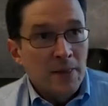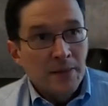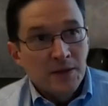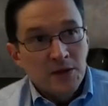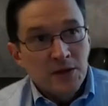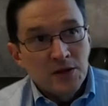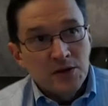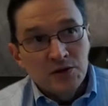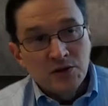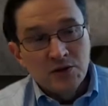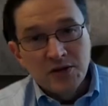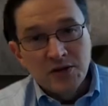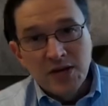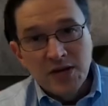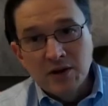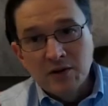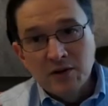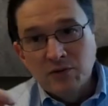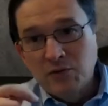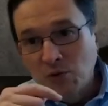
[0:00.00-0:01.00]
you
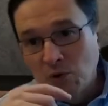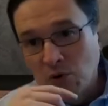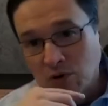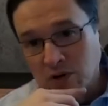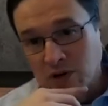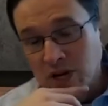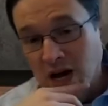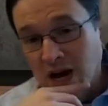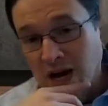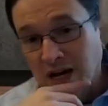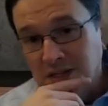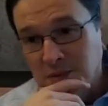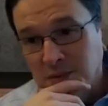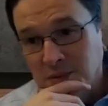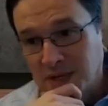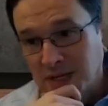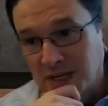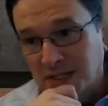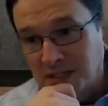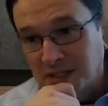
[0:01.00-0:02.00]
can't afford not to
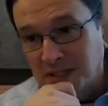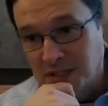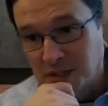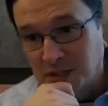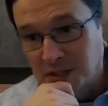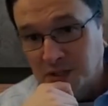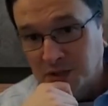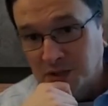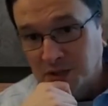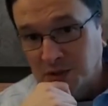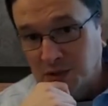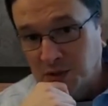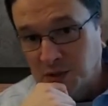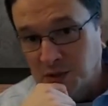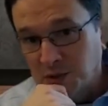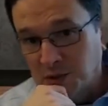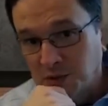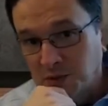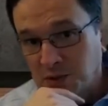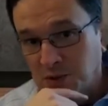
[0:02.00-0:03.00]
pay attention
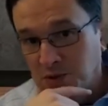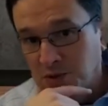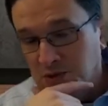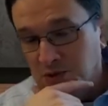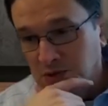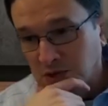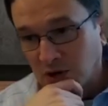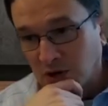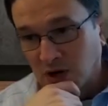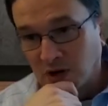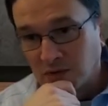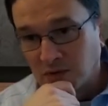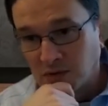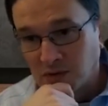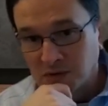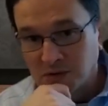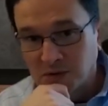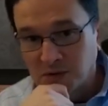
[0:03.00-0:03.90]
to who's in office.